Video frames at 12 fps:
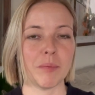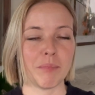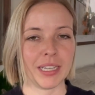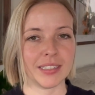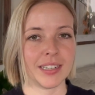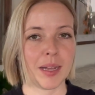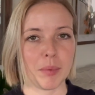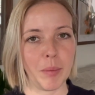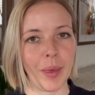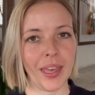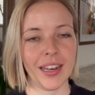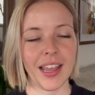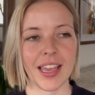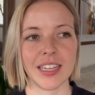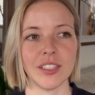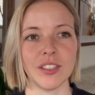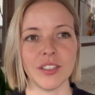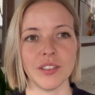mix it up a bit
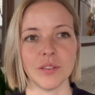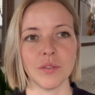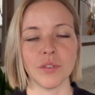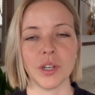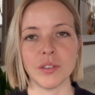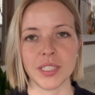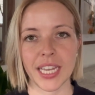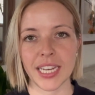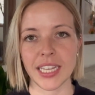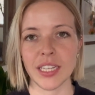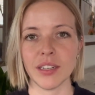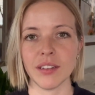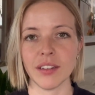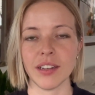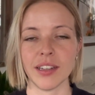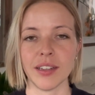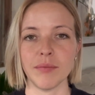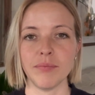and do rotating,
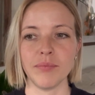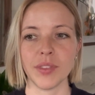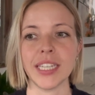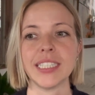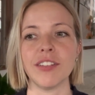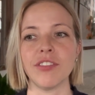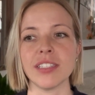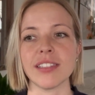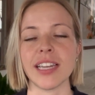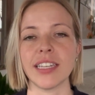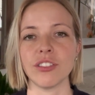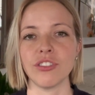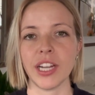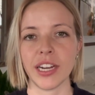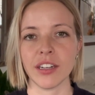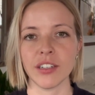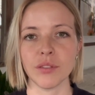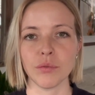like different size
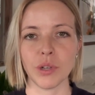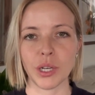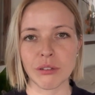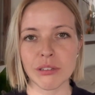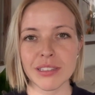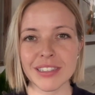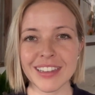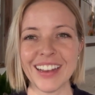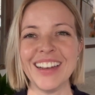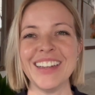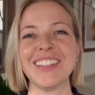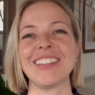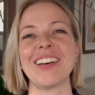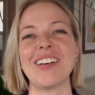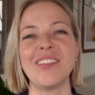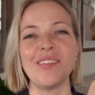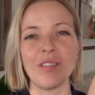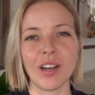checkered rows.
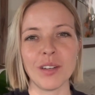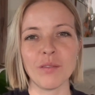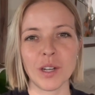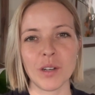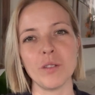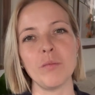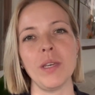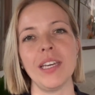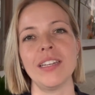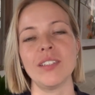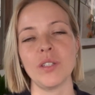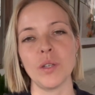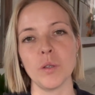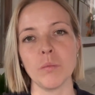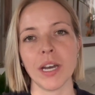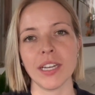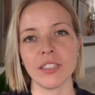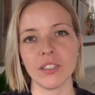So one row will be
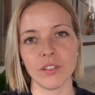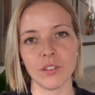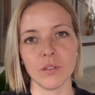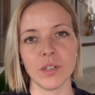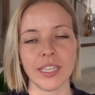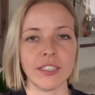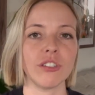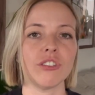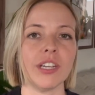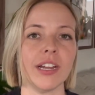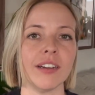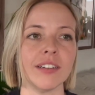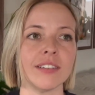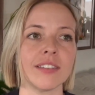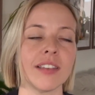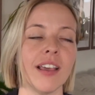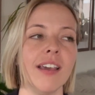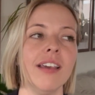2x2-inch checkers.
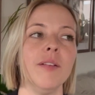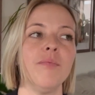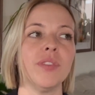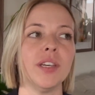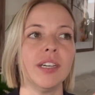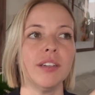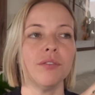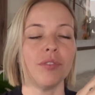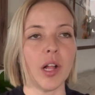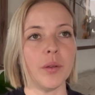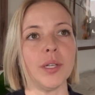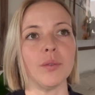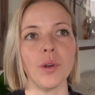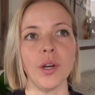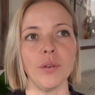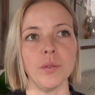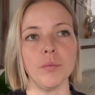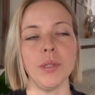The following row
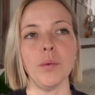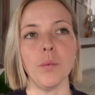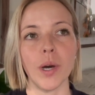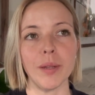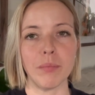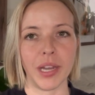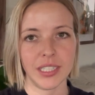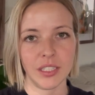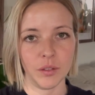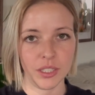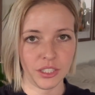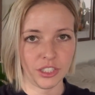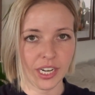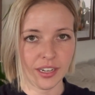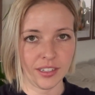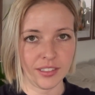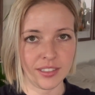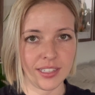will be 1x2-inch
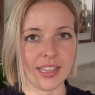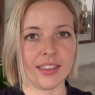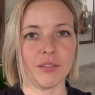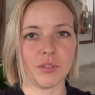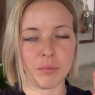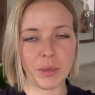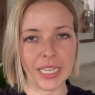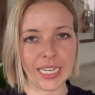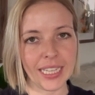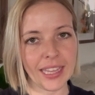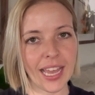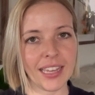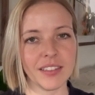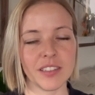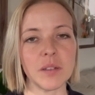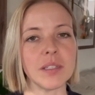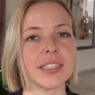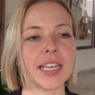checkers, and then repeating that.
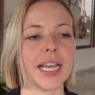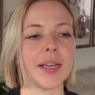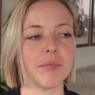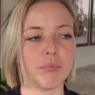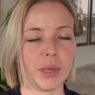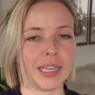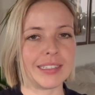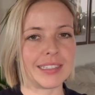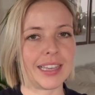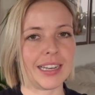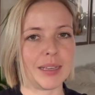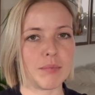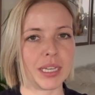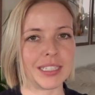So it's like big, skinny,